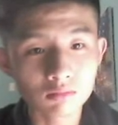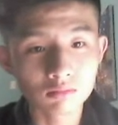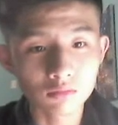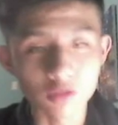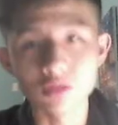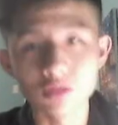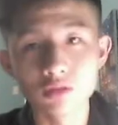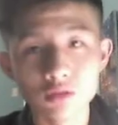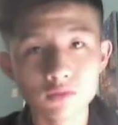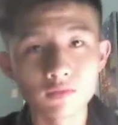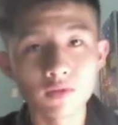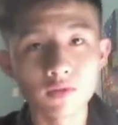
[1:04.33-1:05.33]
just
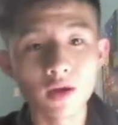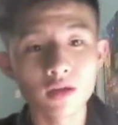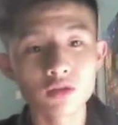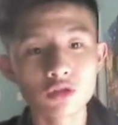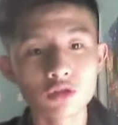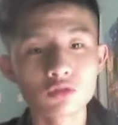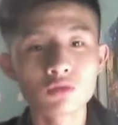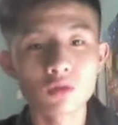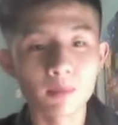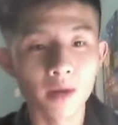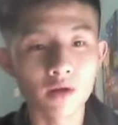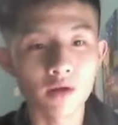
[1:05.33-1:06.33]
find a
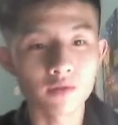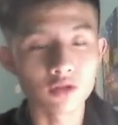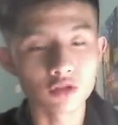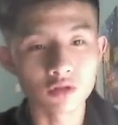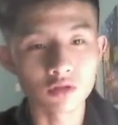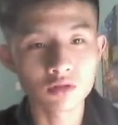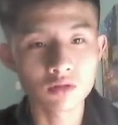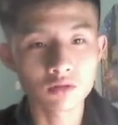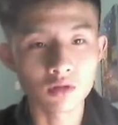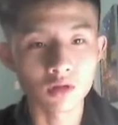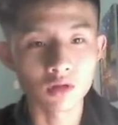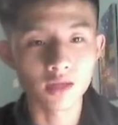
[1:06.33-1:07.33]
pair of integers,
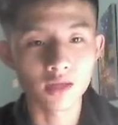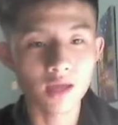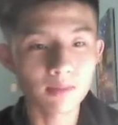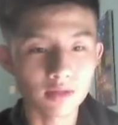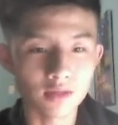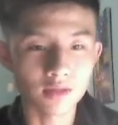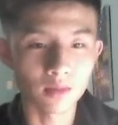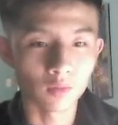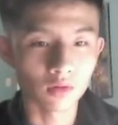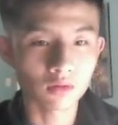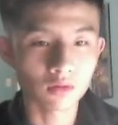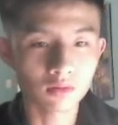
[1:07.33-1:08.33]
and they can't be the same one.